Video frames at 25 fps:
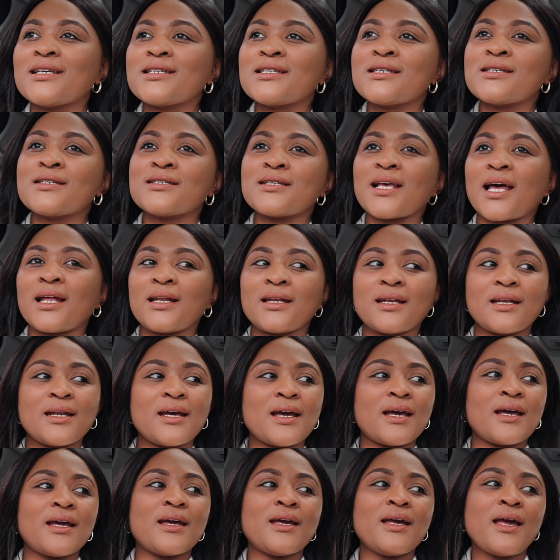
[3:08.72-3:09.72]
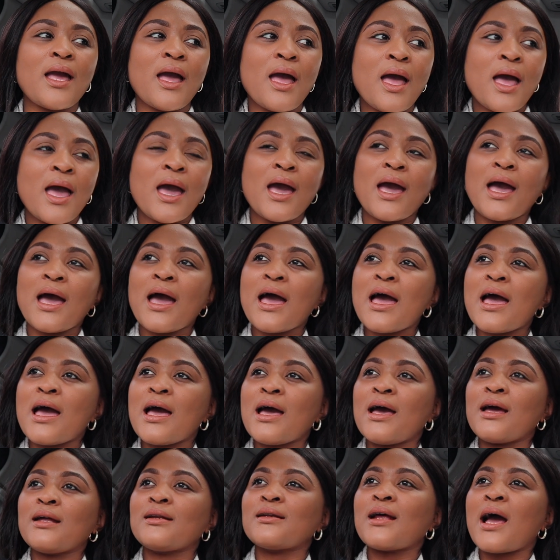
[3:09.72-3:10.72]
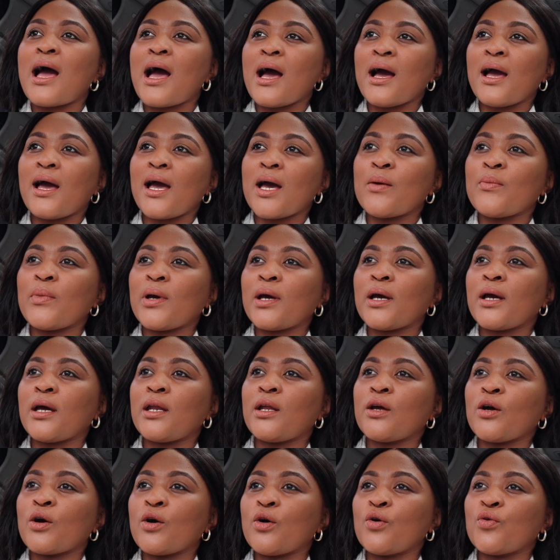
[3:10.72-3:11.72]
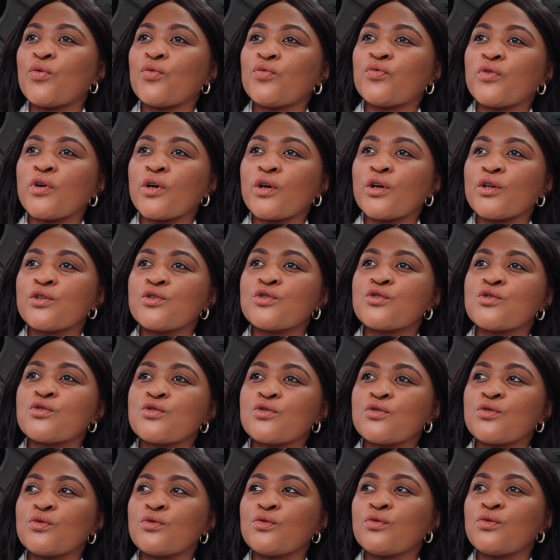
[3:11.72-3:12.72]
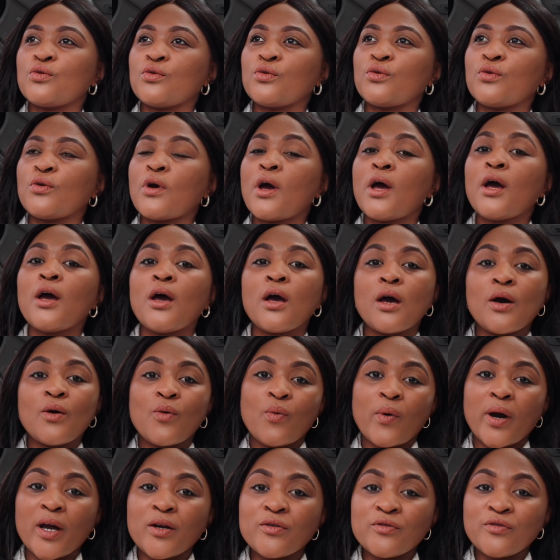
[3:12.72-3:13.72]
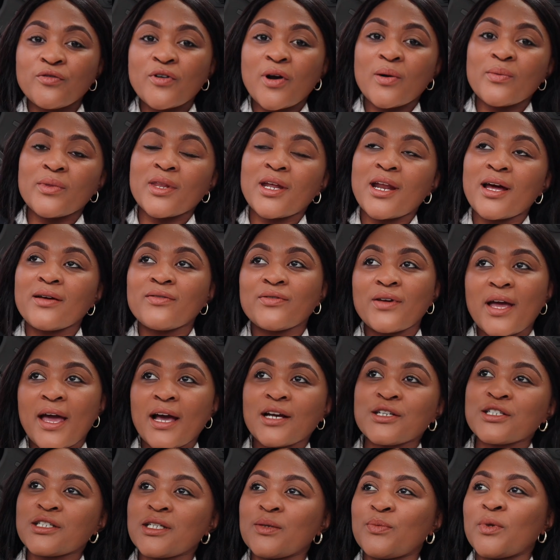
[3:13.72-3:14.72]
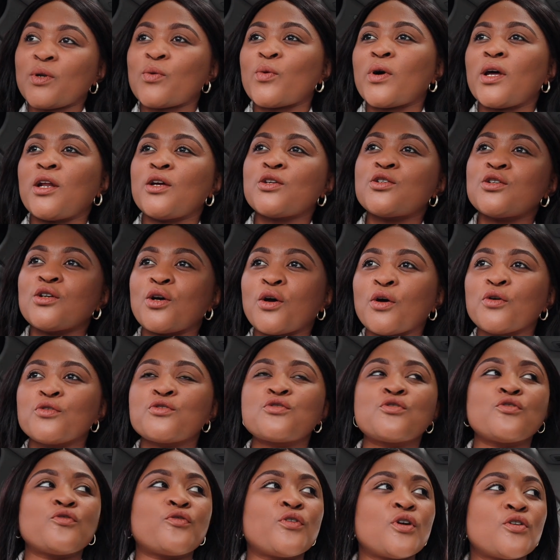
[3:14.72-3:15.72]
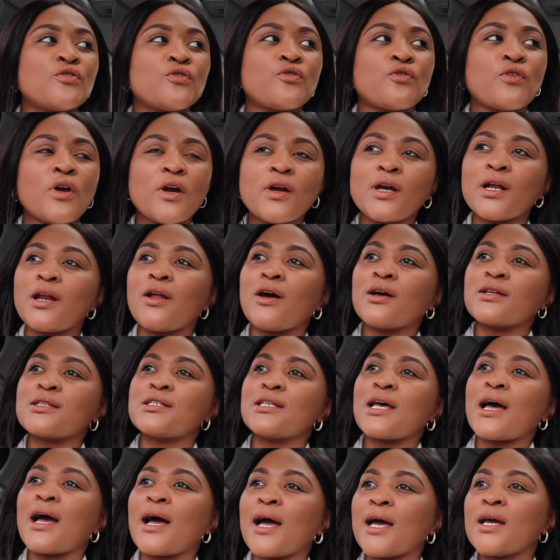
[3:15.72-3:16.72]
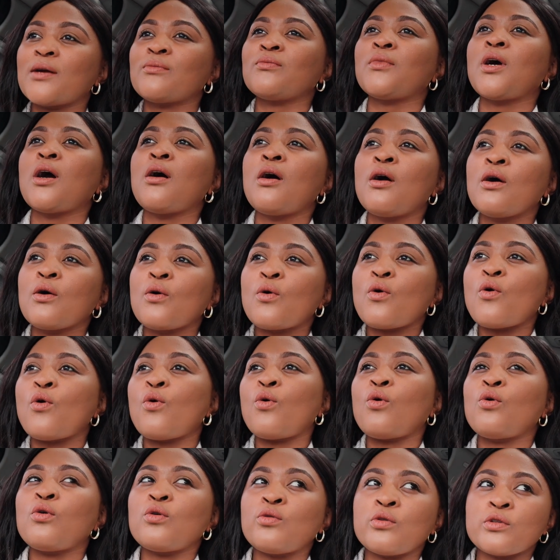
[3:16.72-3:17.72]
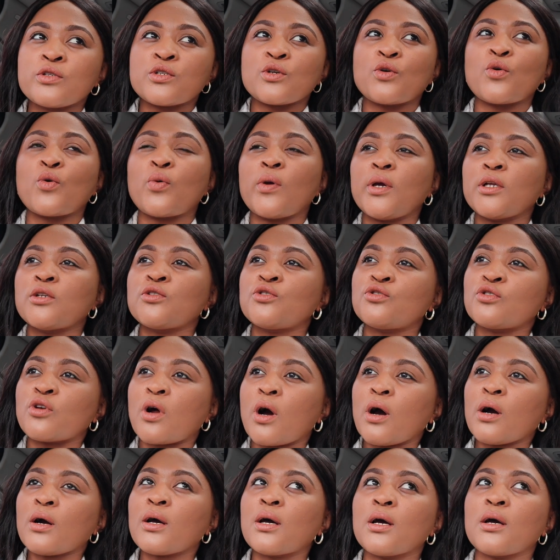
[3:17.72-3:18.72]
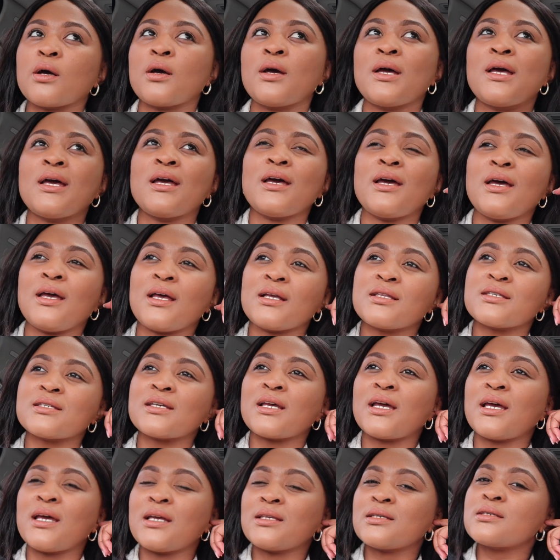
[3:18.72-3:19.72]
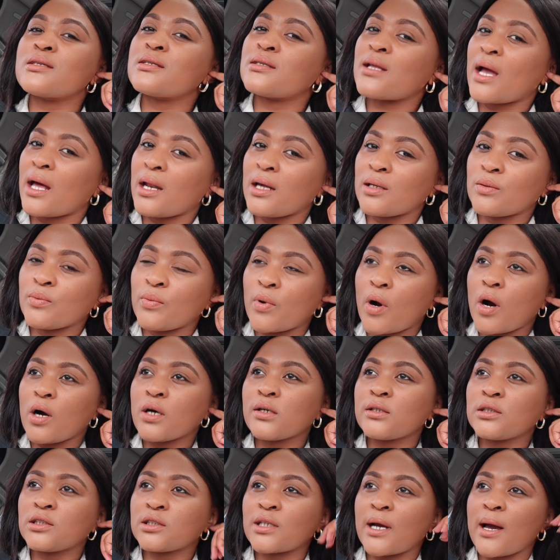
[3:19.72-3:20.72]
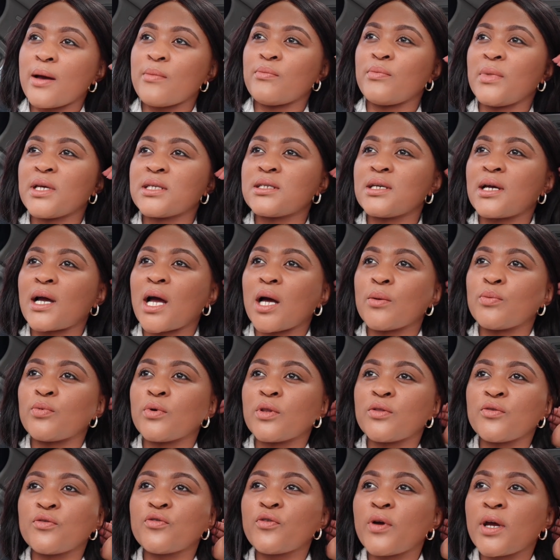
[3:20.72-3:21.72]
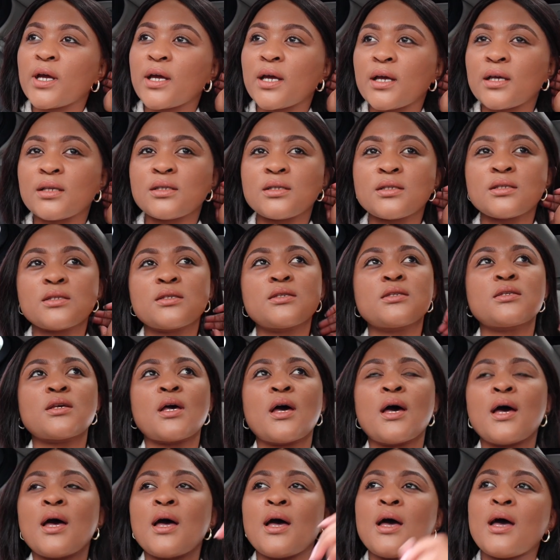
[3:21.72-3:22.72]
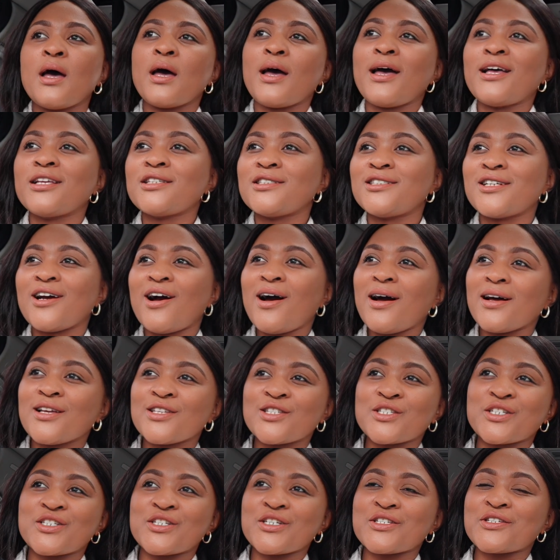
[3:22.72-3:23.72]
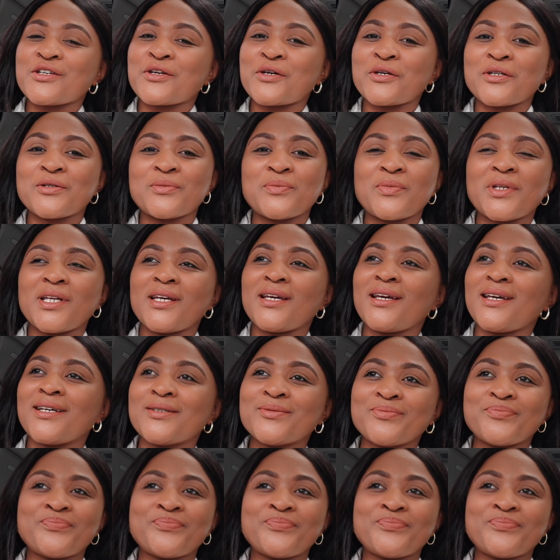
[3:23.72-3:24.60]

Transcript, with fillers: is Sunday, and I am heading over to a wine farm that I've actually been wanting to go to for a very long time called Quoin Rock. It's in Stellenbosch. I'm meeting up with friends, and yeah, it's just gonna be